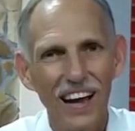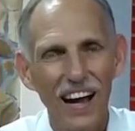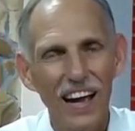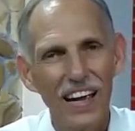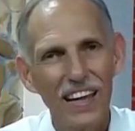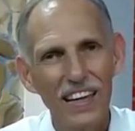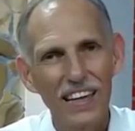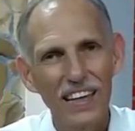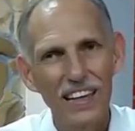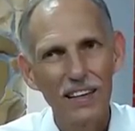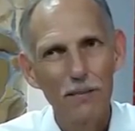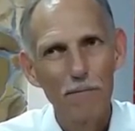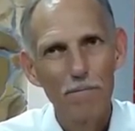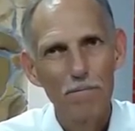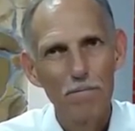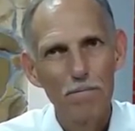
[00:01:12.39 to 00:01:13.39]
I
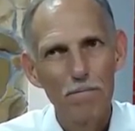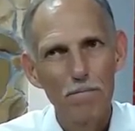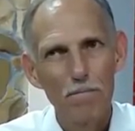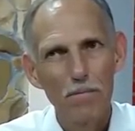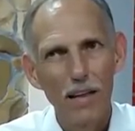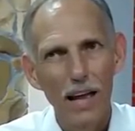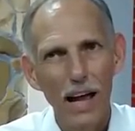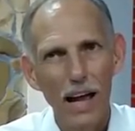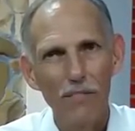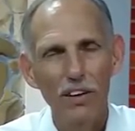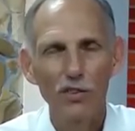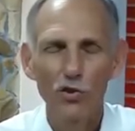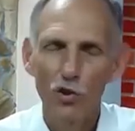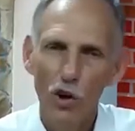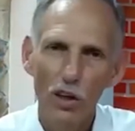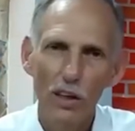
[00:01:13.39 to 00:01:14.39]
have
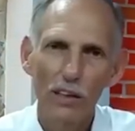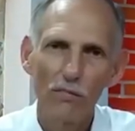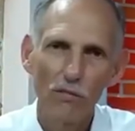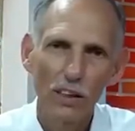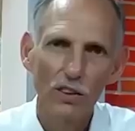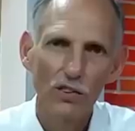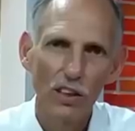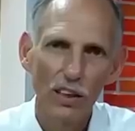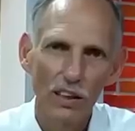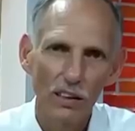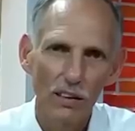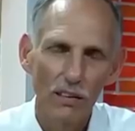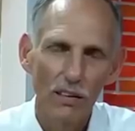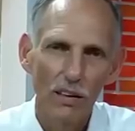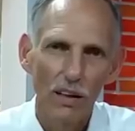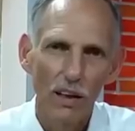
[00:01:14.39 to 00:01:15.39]
a strong
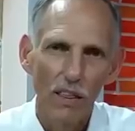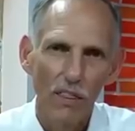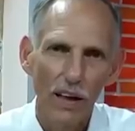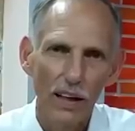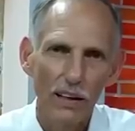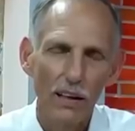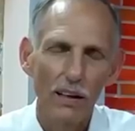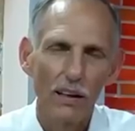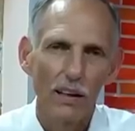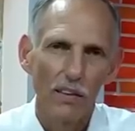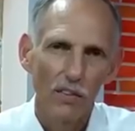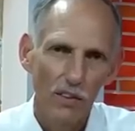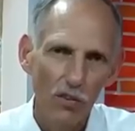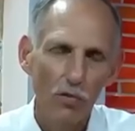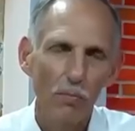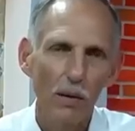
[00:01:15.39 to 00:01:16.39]
conviction that
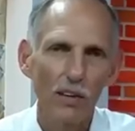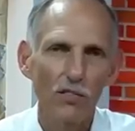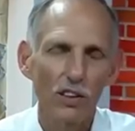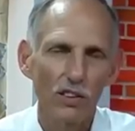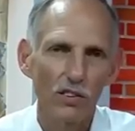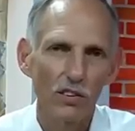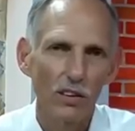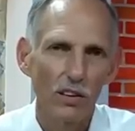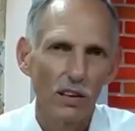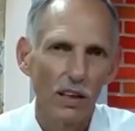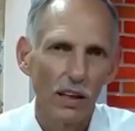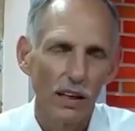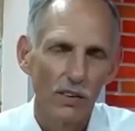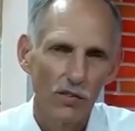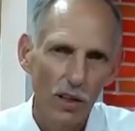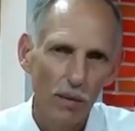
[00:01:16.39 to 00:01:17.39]
this message
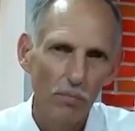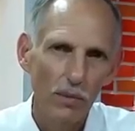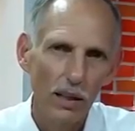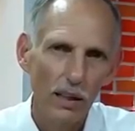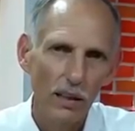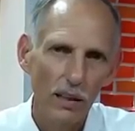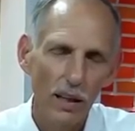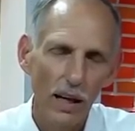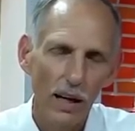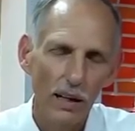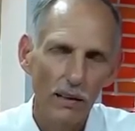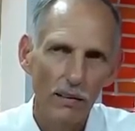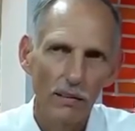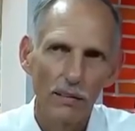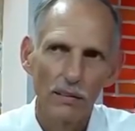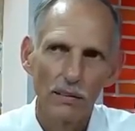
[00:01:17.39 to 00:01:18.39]
is something
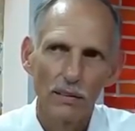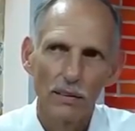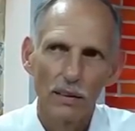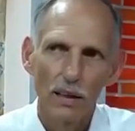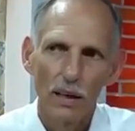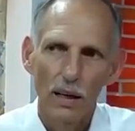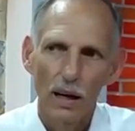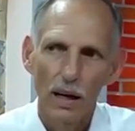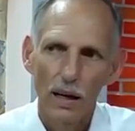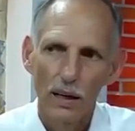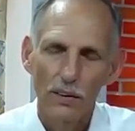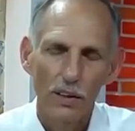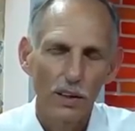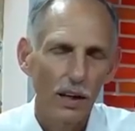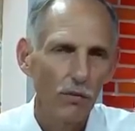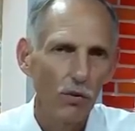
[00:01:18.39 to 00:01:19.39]
that
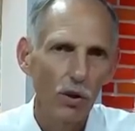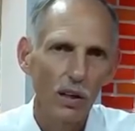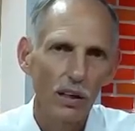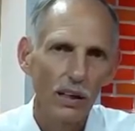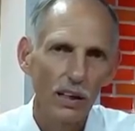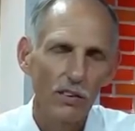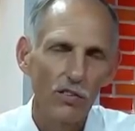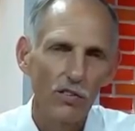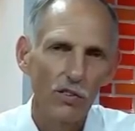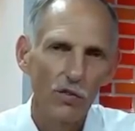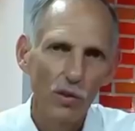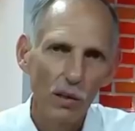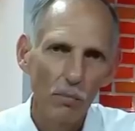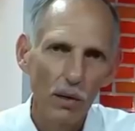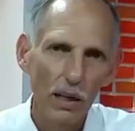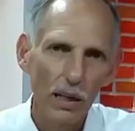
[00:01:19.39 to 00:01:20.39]
the devil
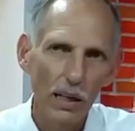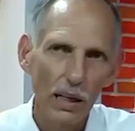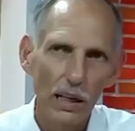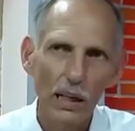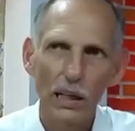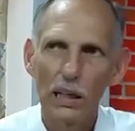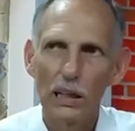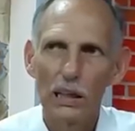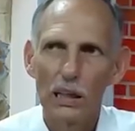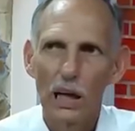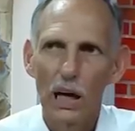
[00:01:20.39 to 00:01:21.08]
extremely,